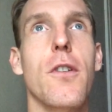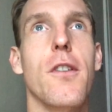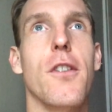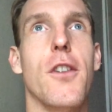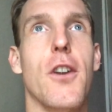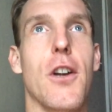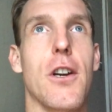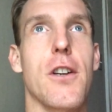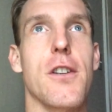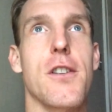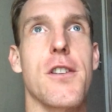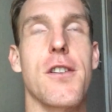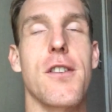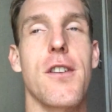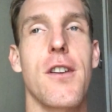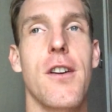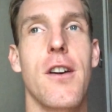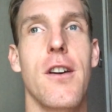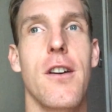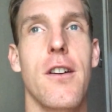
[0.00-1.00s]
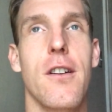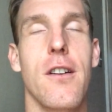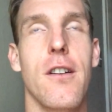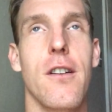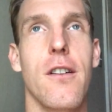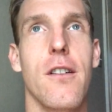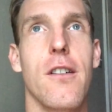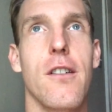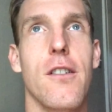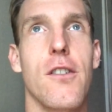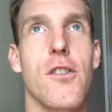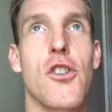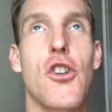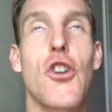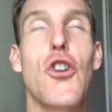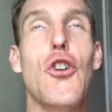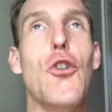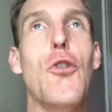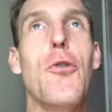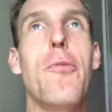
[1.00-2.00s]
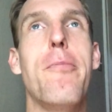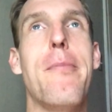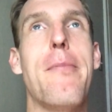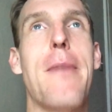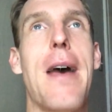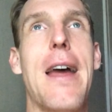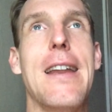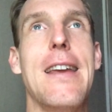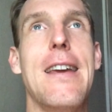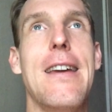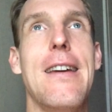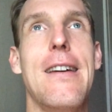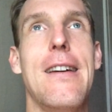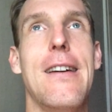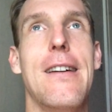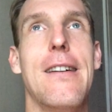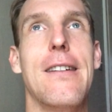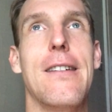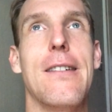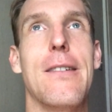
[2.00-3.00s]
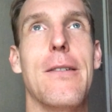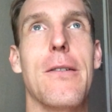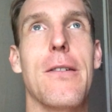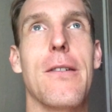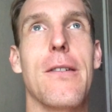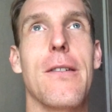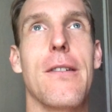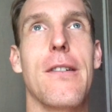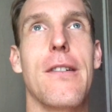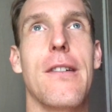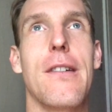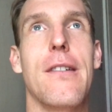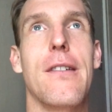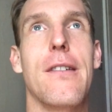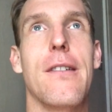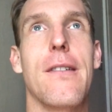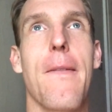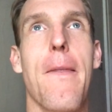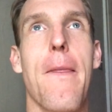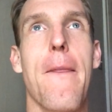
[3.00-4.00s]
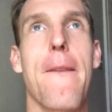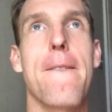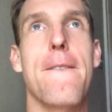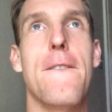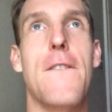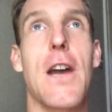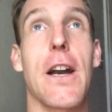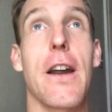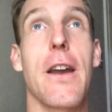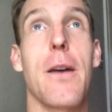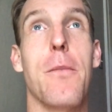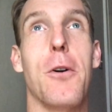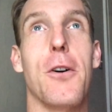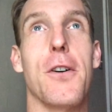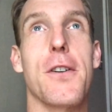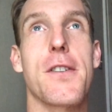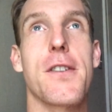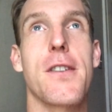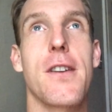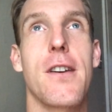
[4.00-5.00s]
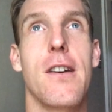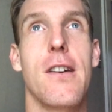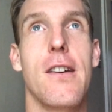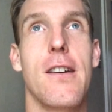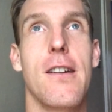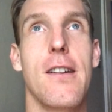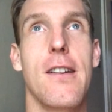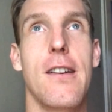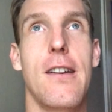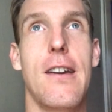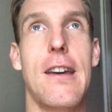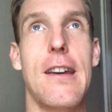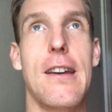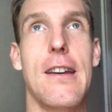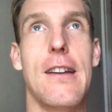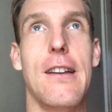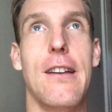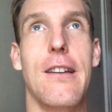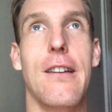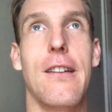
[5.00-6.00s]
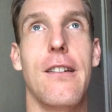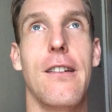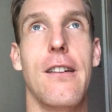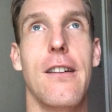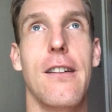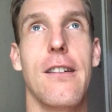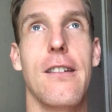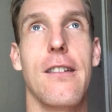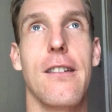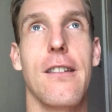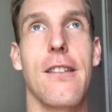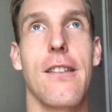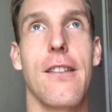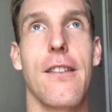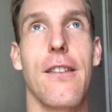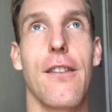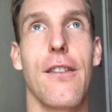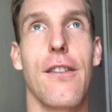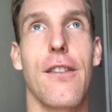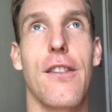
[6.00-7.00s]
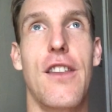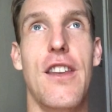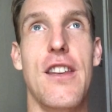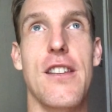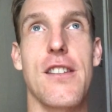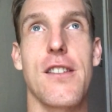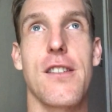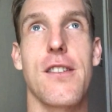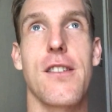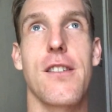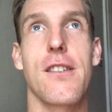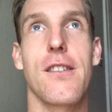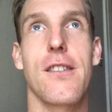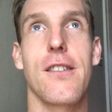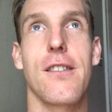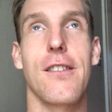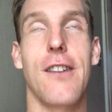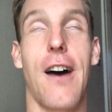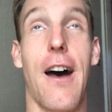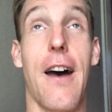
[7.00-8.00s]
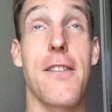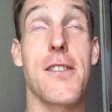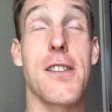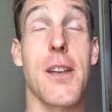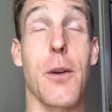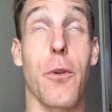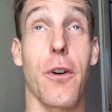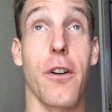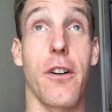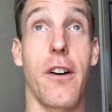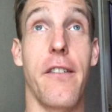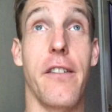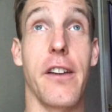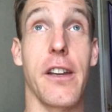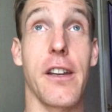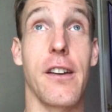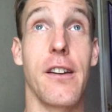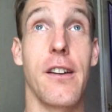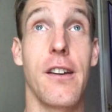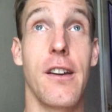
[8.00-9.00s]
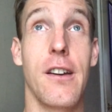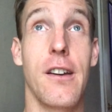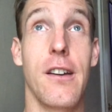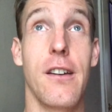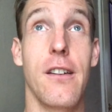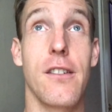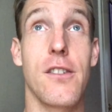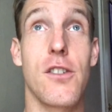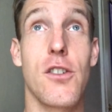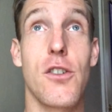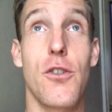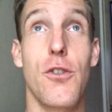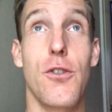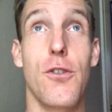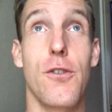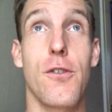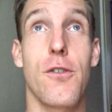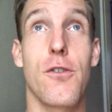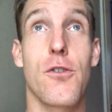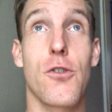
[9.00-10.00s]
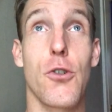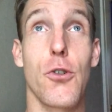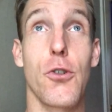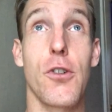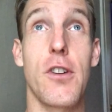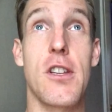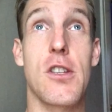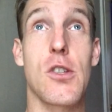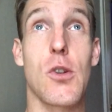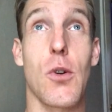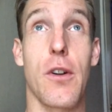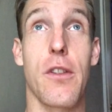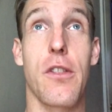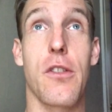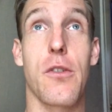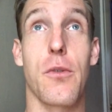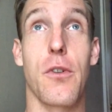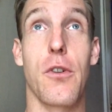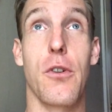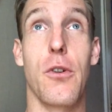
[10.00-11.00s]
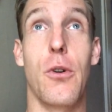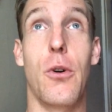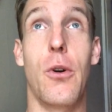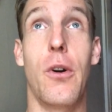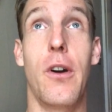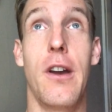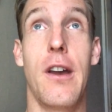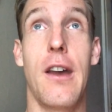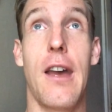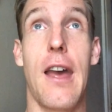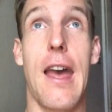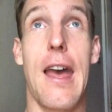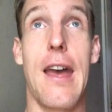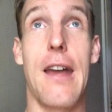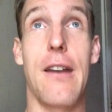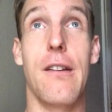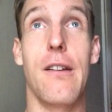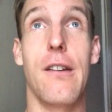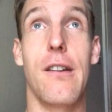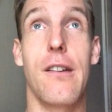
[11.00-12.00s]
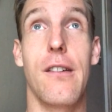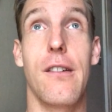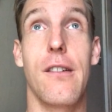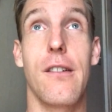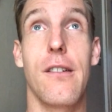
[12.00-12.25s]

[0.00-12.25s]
there's too many variables in these lives that we're living to truly sort through and